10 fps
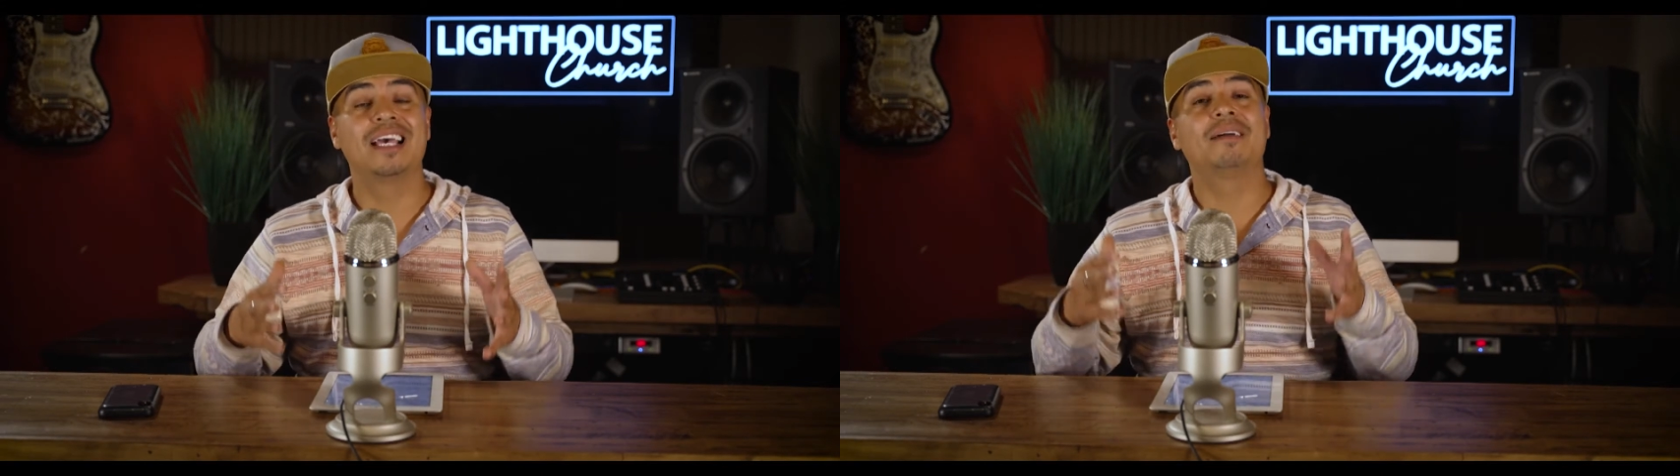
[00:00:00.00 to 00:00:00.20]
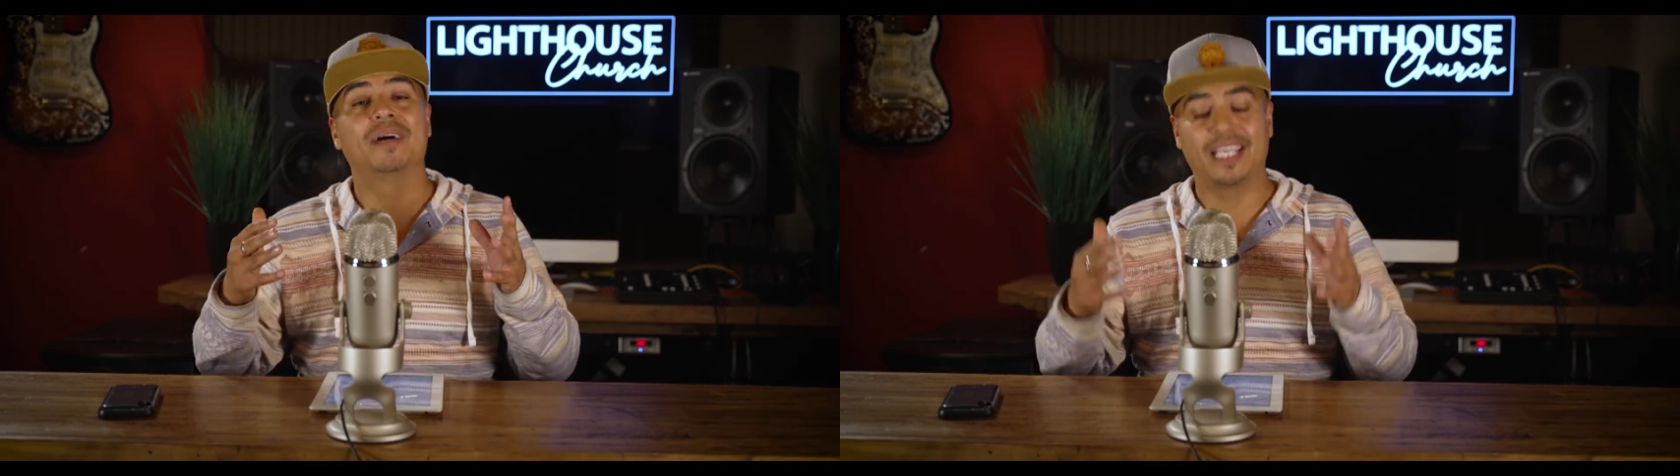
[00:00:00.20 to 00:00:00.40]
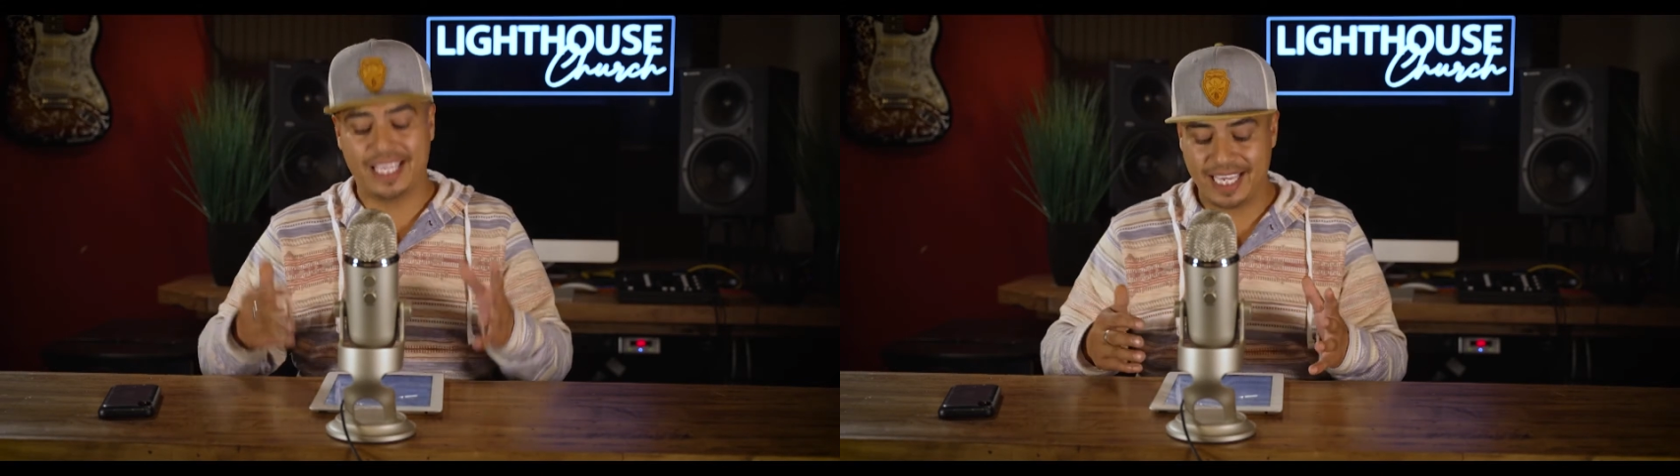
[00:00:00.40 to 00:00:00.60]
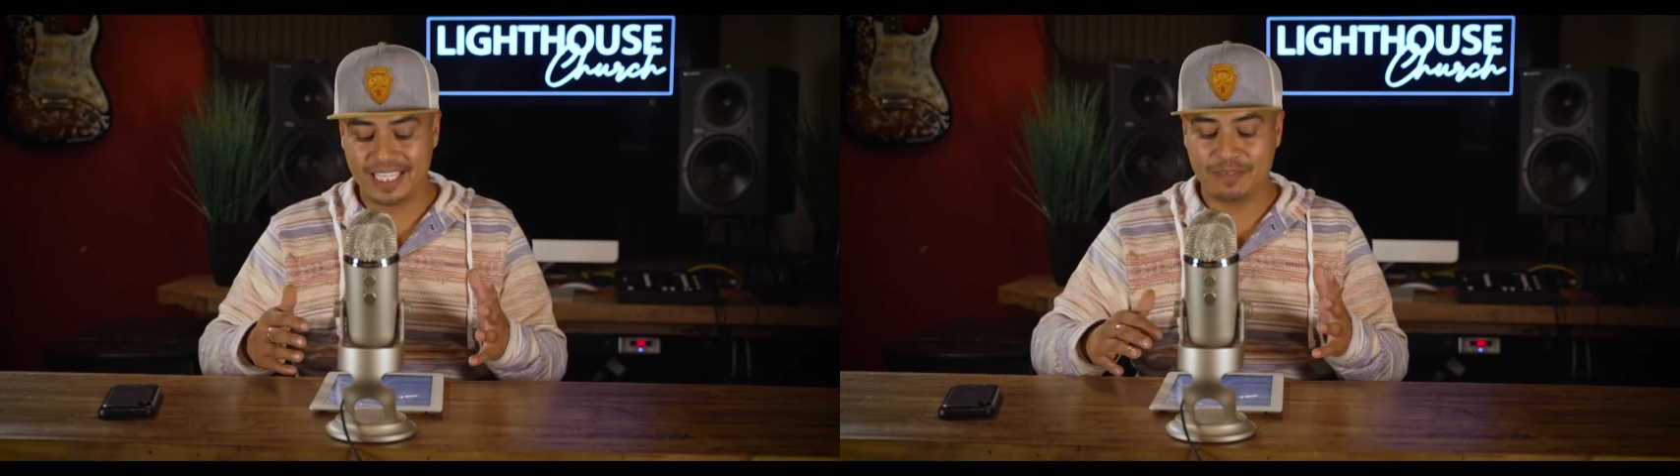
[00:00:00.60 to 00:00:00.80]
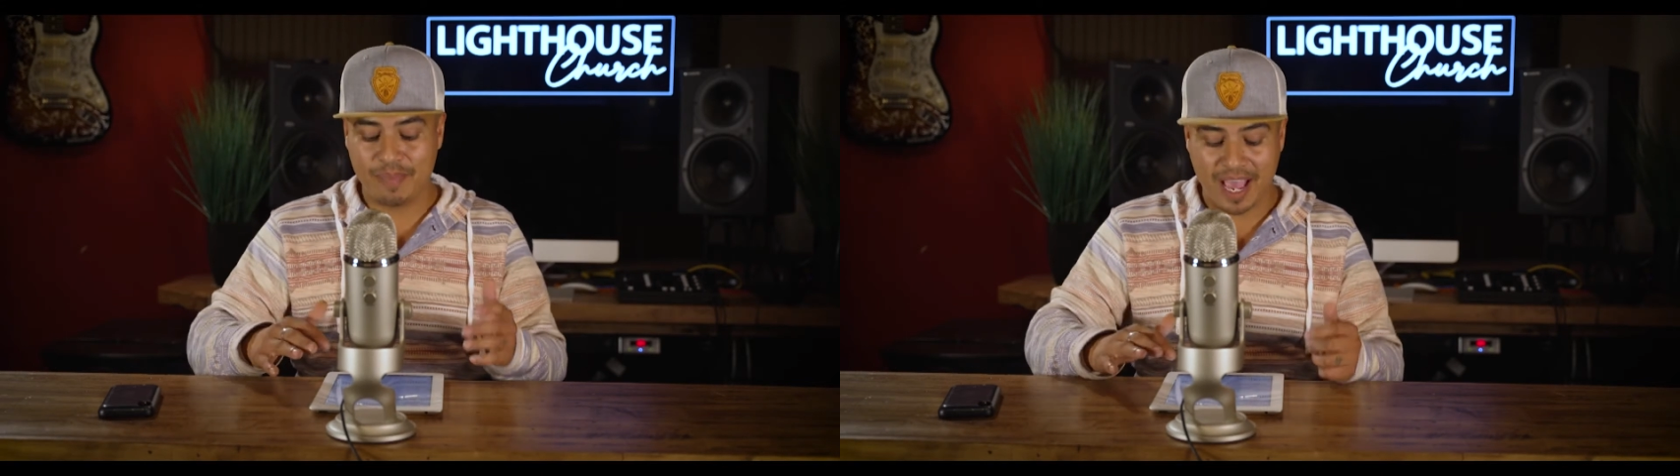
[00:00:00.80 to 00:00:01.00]
but
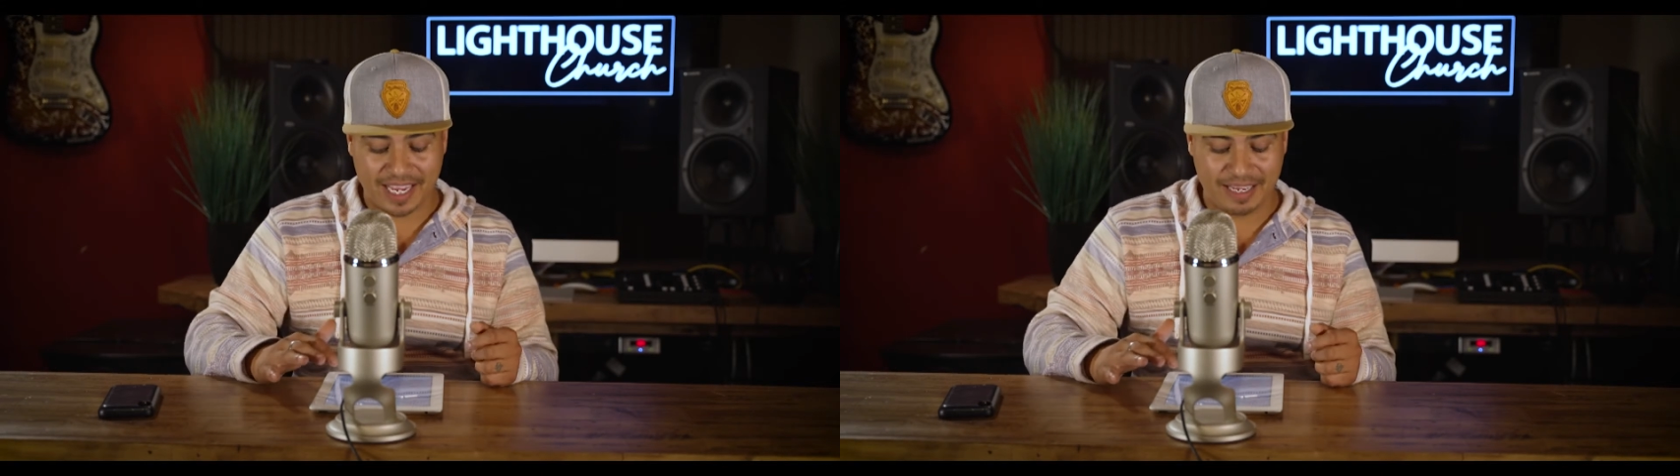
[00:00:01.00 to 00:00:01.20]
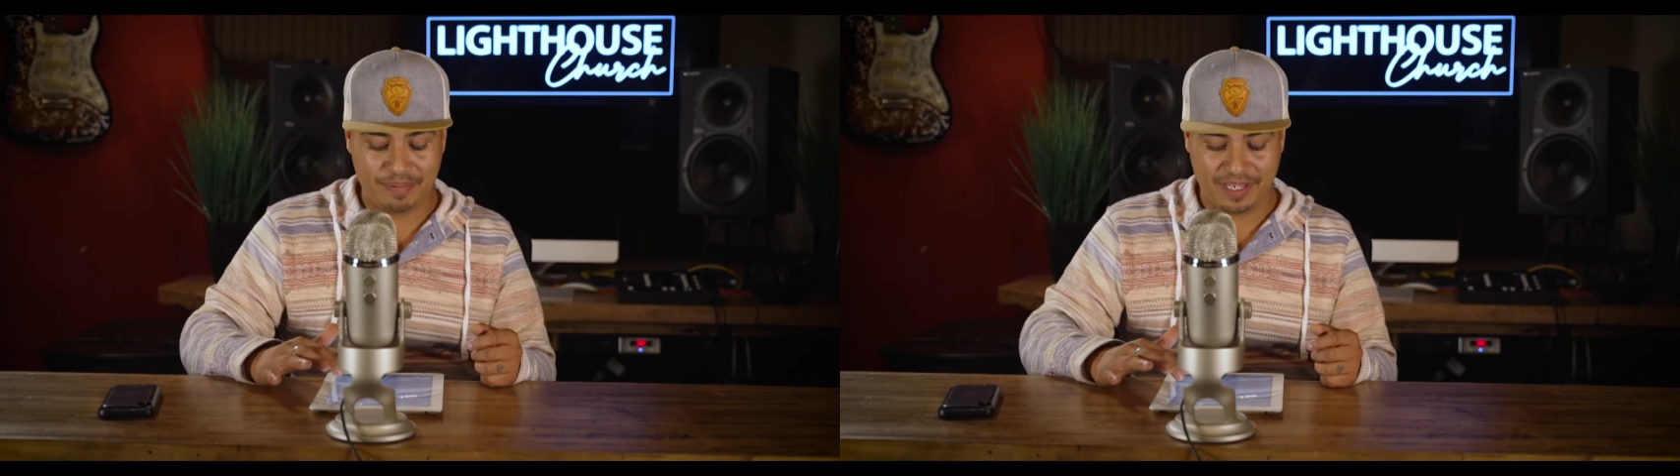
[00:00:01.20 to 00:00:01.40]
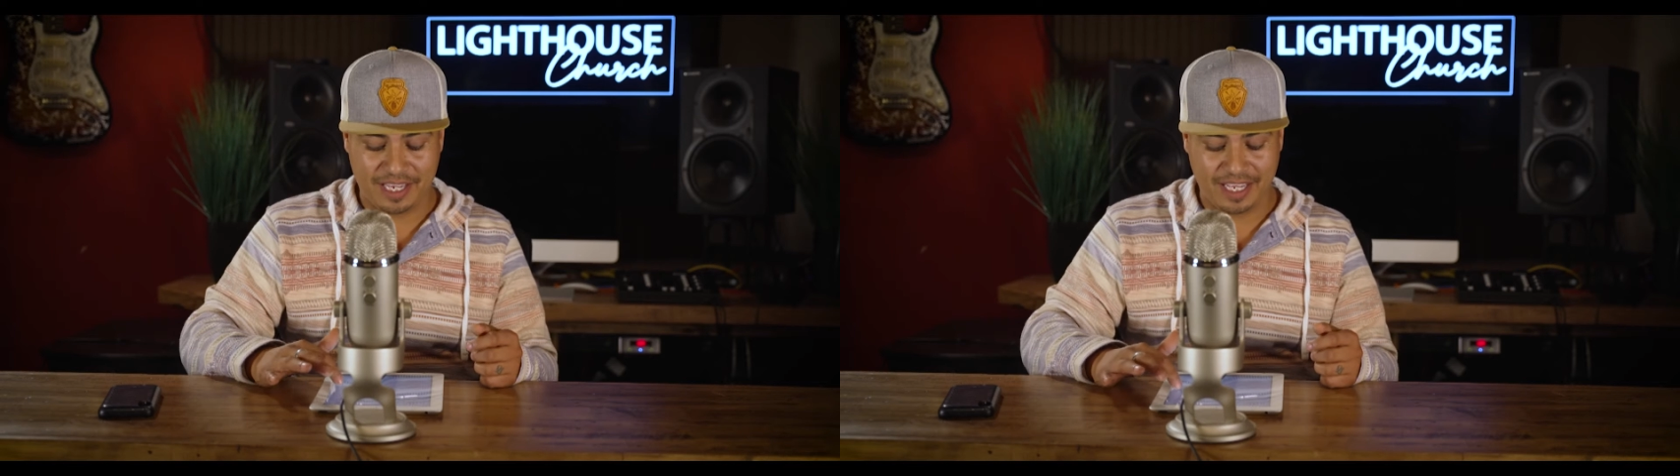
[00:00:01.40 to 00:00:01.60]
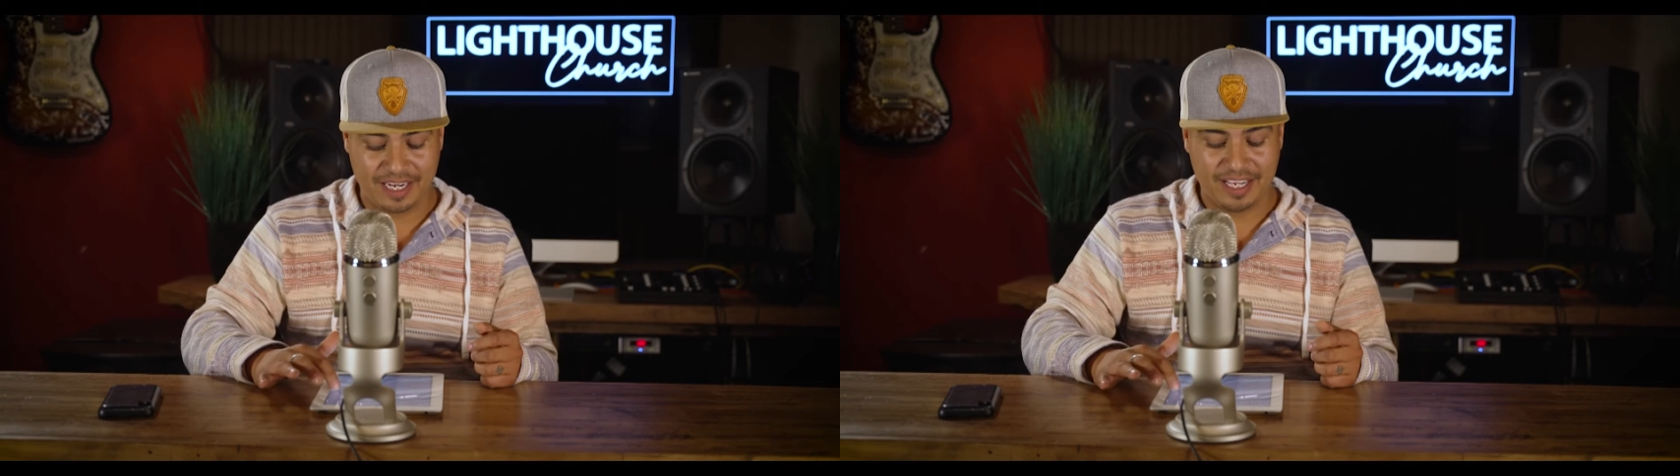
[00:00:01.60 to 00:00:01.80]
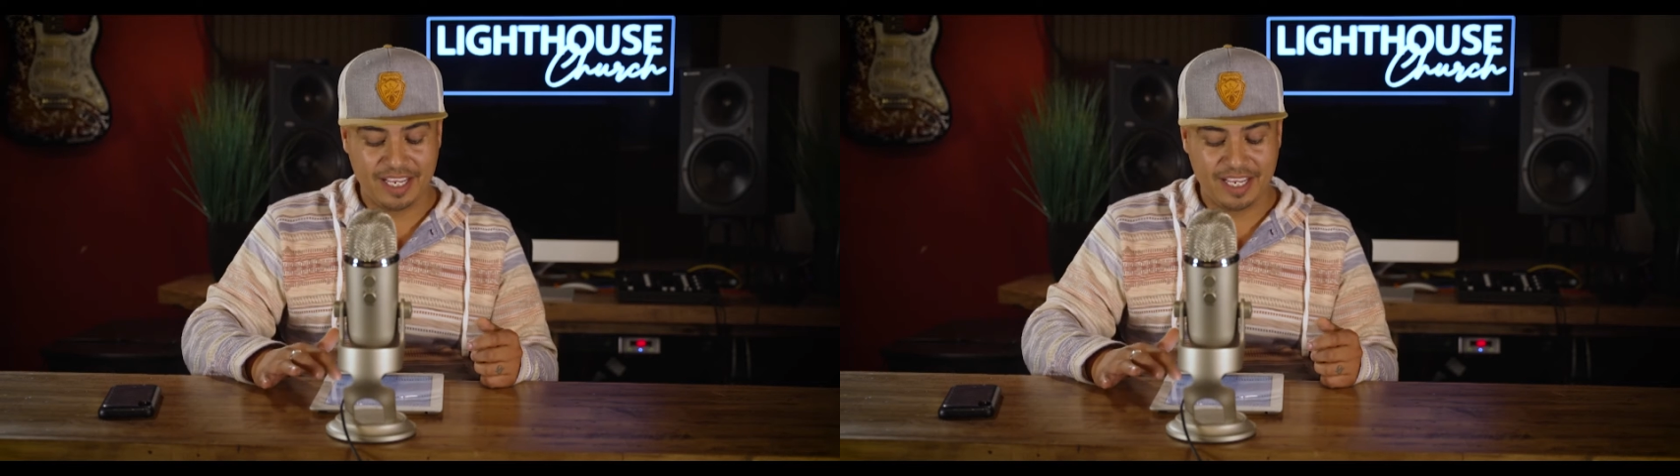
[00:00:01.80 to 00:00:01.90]
gets back up again.